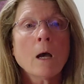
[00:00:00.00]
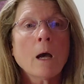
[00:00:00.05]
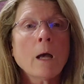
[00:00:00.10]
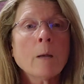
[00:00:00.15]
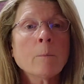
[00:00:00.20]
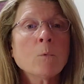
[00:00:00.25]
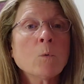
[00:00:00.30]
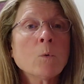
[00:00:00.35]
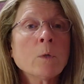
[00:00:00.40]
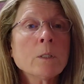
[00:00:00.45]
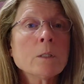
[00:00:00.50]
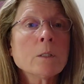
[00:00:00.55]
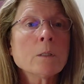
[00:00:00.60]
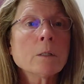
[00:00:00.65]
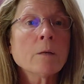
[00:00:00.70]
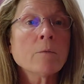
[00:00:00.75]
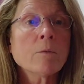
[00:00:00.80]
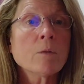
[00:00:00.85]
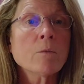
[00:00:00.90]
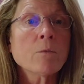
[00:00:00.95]
I'm going to
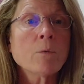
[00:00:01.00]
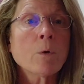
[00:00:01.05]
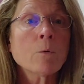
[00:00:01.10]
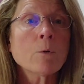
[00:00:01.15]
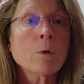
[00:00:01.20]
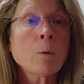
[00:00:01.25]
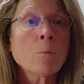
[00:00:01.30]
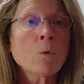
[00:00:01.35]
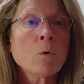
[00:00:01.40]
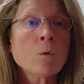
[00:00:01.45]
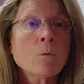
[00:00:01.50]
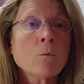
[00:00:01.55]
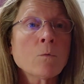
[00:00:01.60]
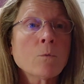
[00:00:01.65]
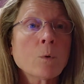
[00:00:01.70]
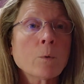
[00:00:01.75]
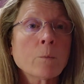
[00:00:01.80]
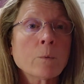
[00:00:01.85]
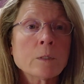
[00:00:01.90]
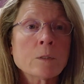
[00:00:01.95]
leave the phone number
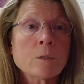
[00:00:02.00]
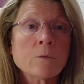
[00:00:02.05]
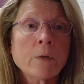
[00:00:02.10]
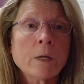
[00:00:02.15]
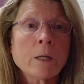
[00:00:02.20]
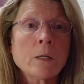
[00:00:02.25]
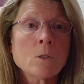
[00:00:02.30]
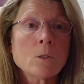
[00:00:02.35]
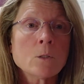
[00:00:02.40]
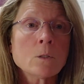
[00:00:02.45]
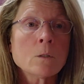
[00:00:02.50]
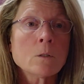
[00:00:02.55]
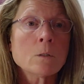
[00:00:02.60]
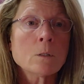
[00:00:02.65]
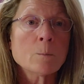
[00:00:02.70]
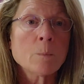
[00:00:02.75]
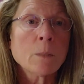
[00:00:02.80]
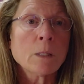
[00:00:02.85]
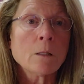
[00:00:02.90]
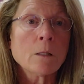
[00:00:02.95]
for
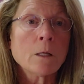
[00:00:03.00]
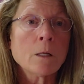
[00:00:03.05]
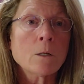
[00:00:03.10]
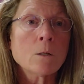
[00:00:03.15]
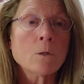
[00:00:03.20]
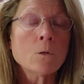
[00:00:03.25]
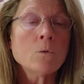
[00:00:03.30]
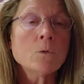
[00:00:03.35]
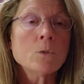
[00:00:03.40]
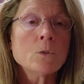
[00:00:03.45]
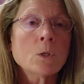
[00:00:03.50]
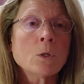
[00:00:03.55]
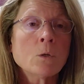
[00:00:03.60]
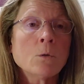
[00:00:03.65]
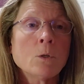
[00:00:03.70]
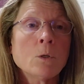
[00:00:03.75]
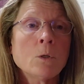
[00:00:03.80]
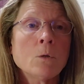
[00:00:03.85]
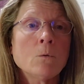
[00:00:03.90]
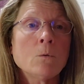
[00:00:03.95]
reservations below so
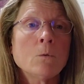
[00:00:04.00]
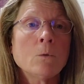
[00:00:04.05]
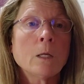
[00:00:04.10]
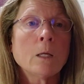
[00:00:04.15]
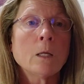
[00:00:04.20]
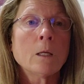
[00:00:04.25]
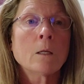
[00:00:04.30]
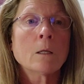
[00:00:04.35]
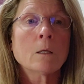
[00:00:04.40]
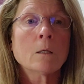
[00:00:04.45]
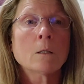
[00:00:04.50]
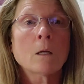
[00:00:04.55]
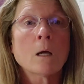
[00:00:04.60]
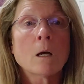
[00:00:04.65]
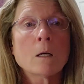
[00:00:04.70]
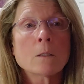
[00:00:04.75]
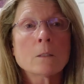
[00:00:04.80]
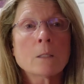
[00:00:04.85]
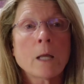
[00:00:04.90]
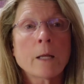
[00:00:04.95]
you can
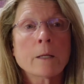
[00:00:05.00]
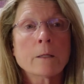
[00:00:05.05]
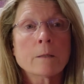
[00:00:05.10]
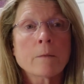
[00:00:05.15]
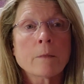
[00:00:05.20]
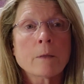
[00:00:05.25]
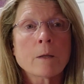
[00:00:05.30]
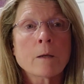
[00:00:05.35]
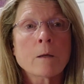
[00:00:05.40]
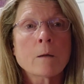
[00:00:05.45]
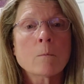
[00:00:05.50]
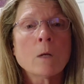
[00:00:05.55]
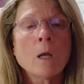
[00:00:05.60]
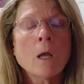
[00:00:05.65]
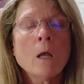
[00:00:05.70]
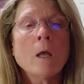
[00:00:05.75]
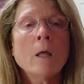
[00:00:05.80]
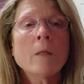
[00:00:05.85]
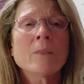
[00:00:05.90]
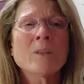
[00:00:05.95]
contact them.
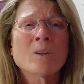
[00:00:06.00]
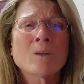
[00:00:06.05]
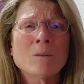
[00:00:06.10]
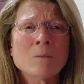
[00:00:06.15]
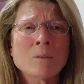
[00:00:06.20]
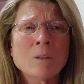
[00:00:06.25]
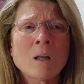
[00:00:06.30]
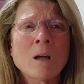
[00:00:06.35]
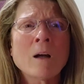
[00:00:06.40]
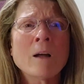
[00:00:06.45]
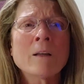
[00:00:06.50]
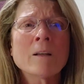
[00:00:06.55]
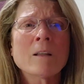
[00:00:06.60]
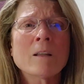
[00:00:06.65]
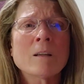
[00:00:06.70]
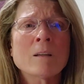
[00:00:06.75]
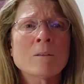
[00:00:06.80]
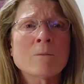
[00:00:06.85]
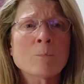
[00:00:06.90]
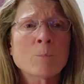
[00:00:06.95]
There are a lot
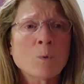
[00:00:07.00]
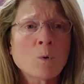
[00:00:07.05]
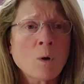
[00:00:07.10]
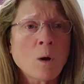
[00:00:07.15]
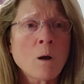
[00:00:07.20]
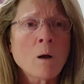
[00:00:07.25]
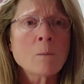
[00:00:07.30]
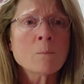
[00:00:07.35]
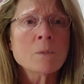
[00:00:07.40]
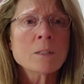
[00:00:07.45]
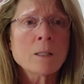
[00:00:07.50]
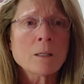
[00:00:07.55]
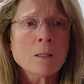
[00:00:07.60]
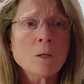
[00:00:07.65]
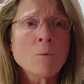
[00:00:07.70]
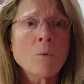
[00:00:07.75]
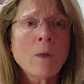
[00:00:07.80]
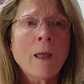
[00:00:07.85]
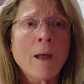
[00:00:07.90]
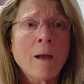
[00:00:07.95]
of prompts that
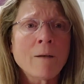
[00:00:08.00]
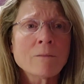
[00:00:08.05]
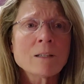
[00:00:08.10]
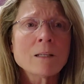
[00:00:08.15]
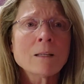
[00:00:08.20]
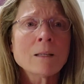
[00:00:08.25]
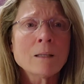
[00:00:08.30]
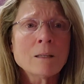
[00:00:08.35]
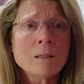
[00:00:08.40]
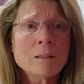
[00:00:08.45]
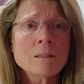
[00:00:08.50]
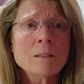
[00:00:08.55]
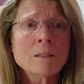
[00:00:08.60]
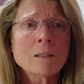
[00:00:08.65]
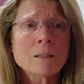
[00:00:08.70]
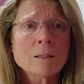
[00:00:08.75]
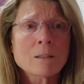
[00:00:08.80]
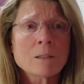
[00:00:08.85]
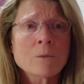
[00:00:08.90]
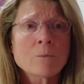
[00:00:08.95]
you have to hit to
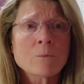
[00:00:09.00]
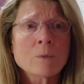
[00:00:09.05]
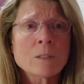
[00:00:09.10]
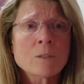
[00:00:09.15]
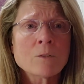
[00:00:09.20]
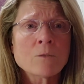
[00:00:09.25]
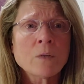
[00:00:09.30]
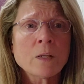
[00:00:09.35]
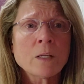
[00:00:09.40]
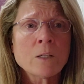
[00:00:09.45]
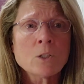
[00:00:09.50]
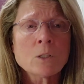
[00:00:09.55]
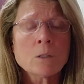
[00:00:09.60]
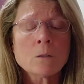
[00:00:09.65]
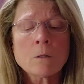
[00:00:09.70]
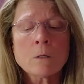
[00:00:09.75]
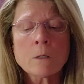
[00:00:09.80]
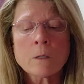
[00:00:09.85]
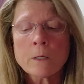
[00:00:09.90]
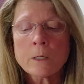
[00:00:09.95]
get to the
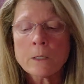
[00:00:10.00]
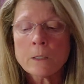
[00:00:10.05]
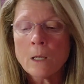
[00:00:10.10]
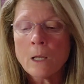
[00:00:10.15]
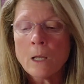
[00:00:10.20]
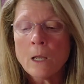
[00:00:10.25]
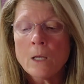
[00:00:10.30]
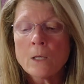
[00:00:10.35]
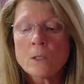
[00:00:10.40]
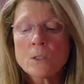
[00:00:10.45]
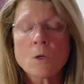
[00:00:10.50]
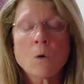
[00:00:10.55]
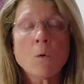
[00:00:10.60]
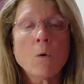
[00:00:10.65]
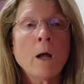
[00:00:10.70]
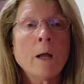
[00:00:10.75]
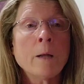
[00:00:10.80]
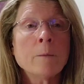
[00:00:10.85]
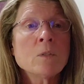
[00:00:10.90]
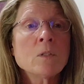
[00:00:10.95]
reservation line.
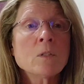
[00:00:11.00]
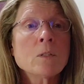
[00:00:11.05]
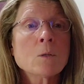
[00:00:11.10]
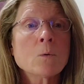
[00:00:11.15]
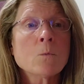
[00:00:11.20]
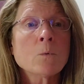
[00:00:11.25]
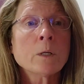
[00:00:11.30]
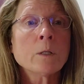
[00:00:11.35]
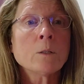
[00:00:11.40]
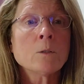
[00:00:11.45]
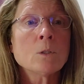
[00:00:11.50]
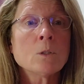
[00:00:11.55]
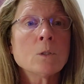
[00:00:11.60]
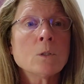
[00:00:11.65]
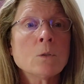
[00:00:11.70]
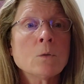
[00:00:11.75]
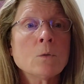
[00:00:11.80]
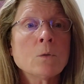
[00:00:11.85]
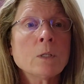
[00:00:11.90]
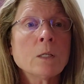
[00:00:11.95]
So I'm just going
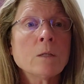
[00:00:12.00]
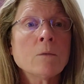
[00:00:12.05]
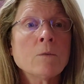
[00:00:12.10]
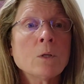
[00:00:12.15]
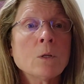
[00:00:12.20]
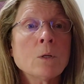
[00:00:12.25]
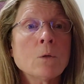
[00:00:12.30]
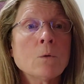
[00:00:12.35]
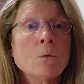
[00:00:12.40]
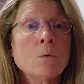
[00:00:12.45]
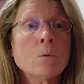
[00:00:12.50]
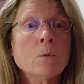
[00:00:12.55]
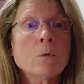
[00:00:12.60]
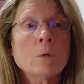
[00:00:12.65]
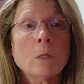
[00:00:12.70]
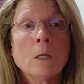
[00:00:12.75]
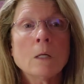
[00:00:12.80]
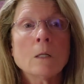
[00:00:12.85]
to give you